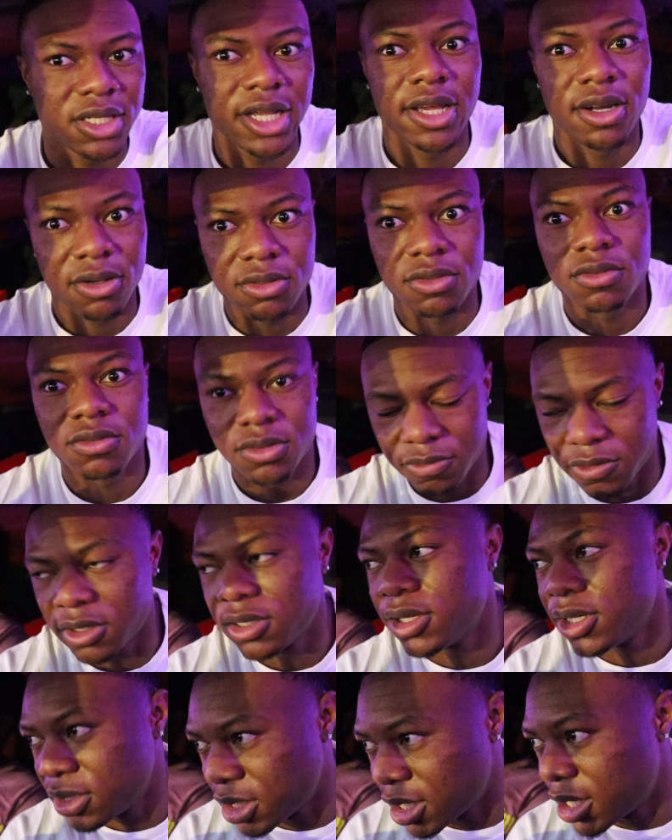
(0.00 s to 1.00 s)
later,
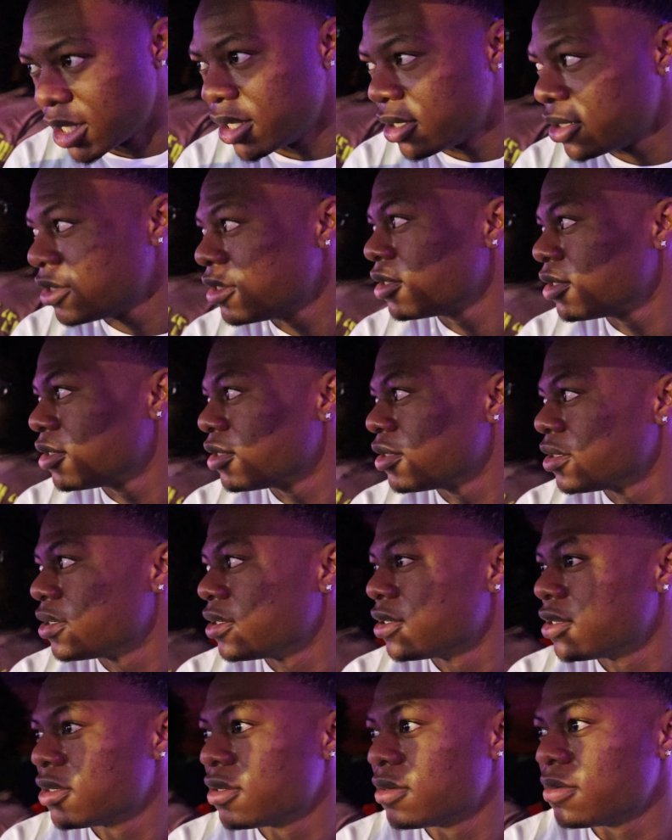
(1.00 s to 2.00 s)
really late. Very
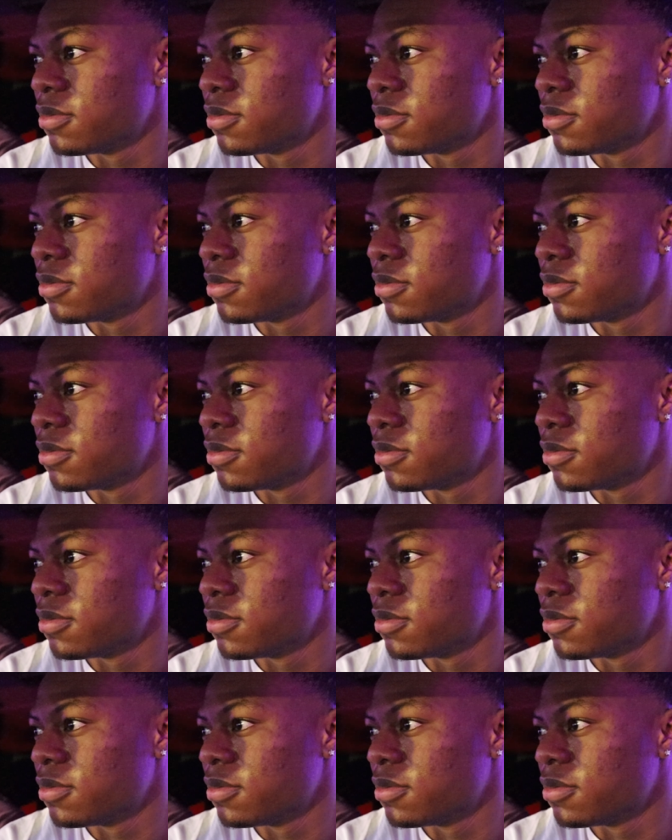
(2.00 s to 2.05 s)
late.